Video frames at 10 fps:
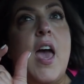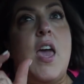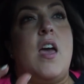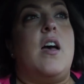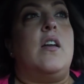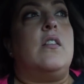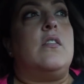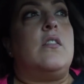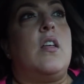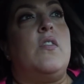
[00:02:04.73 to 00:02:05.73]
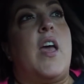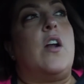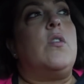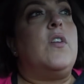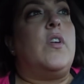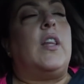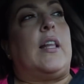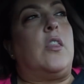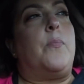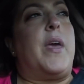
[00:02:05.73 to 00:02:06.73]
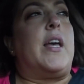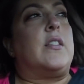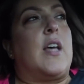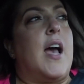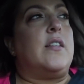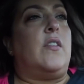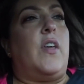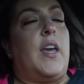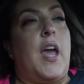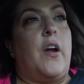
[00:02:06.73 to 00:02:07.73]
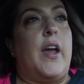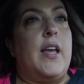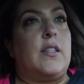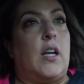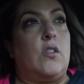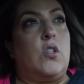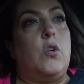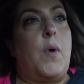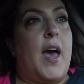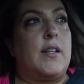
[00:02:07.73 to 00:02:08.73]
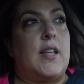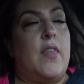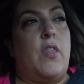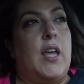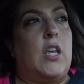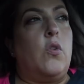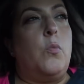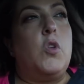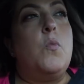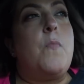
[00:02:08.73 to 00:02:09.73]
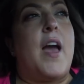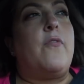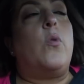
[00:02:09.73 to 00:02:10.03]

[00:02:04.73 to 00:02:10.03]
And they don't even, like, the biggest size that they carry is like a 2X, and like you might,